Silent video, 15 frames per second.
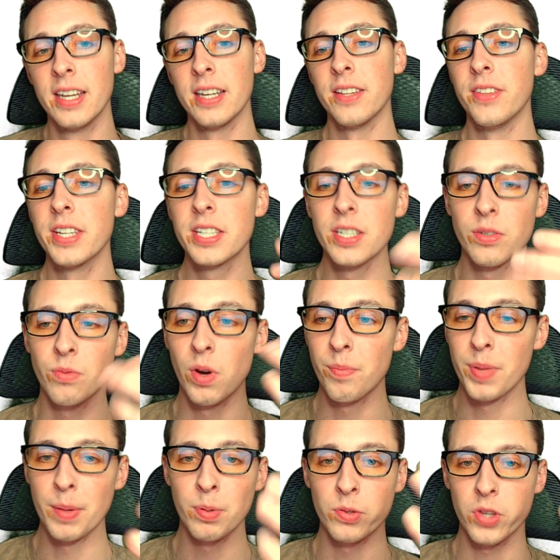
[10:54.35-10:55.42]
And this is what
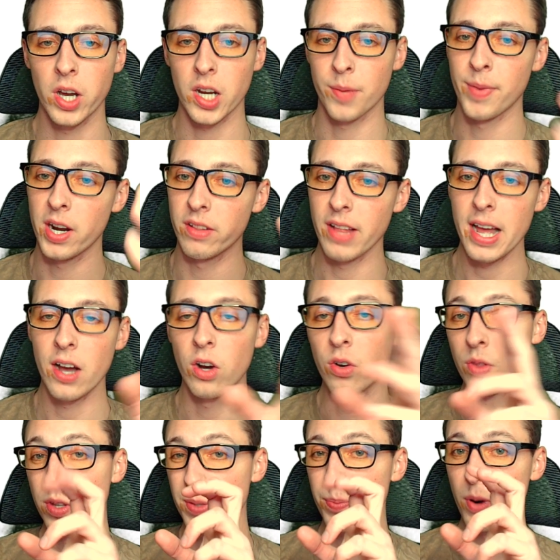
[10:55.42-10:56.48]
people talk about a lot. Oh,
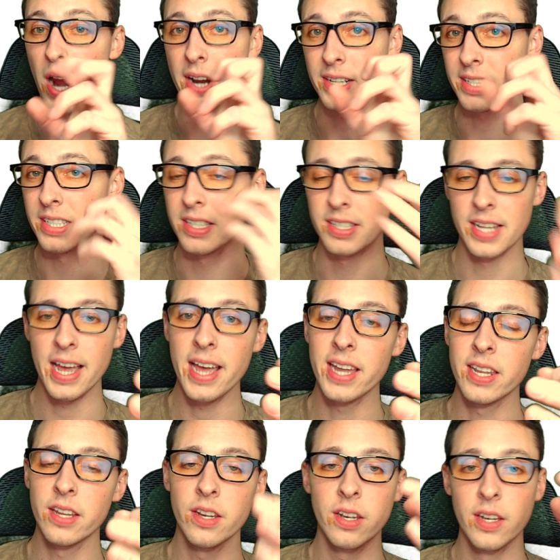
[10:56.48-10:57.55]
this product is
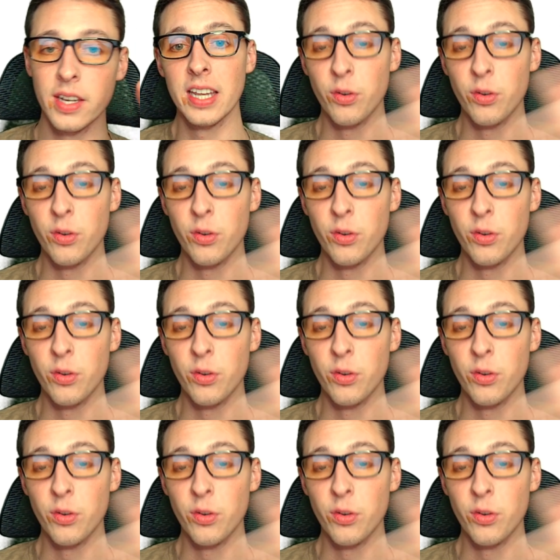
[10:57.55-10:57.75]
dead.